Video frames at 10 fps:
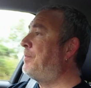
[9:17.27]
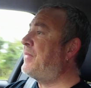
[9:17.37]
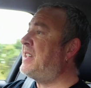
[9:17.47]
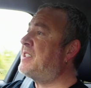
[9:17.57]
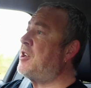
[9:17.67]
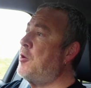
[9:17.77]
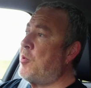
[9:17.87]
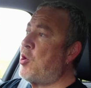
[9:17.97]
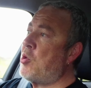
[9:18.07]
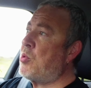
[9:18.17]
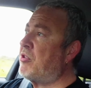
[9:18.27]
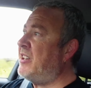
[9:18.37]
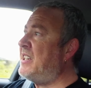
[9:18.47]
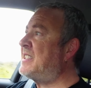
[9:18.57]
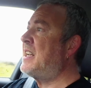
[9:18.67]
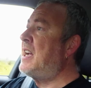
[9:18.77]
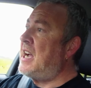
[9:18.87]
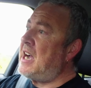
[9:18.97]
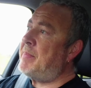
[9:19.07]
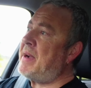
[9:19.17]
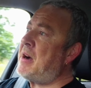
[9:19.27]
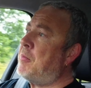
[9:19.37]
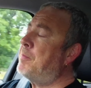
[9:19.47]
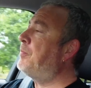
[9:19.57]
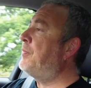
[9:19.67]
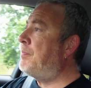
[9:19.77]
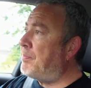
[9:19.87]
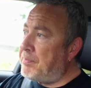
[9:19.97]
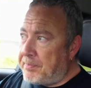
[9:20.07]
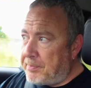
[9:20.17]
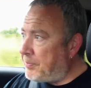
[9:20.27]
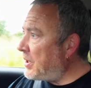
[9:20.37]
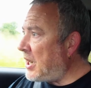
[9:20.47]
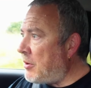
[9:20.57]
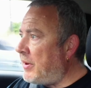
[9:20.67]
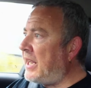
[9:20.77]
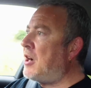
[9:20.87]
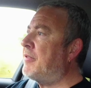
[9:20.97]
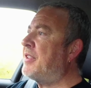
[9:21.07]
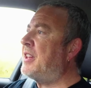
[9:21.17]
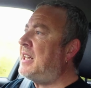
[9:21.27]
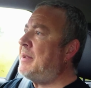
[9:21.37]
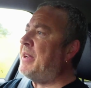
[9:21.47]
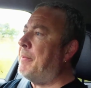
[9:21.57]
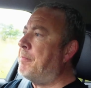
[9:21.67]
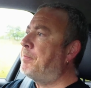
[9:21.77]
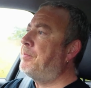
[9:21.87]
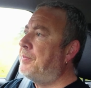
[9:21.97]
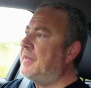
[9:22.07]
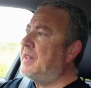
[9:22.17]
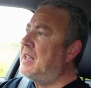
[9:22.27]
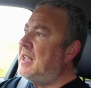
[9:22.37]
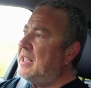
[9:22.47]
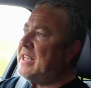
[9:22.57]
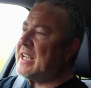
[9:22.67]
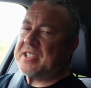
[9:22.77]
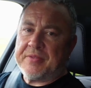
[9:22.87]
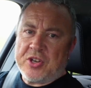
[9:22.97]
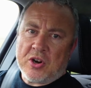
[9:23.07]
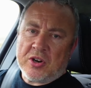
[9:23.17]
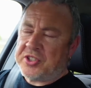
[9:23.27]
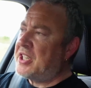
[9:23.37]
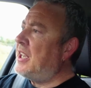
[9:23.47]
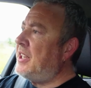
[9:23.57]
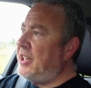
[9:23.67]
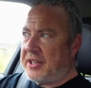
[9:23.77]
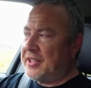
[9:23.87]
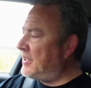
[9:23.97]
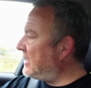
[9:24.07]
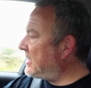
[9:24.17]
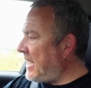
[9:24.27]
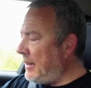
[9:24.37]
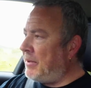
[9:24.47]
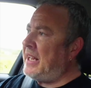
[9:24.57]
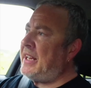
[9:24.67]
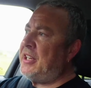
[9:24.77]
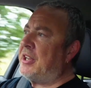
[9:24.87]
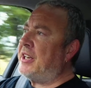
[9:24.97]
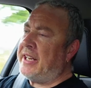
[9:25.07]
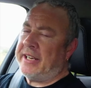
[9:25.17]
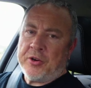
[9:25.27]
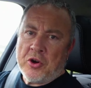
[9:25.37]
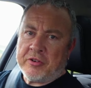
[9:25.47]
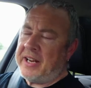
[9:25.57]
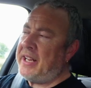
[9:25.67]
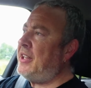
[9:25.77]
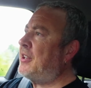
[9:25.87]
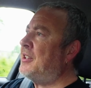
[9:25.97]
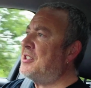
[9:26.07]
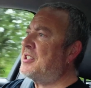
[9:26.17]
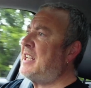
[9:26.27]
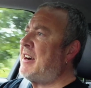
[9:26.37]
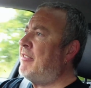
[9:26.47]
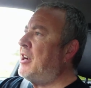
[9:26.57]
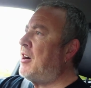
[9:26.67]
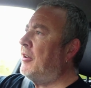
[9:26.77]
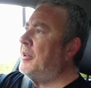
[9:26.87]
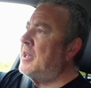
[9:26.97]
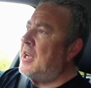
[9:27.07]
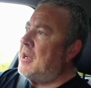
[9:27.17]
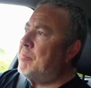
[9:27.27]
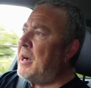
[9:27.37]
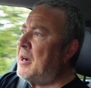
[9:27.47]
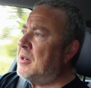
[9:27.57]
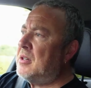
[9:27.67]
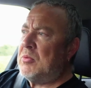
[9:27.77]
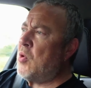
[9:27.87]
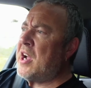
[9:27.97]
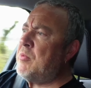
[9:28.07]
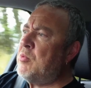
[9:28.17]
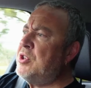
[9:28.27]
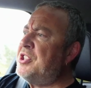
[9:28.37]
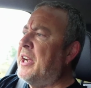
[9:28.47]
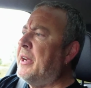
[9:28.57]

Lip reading: There's no more worries about going over the limit. Yes, of course, you can disable it, you can ignore it, you can just carry on, but why would you?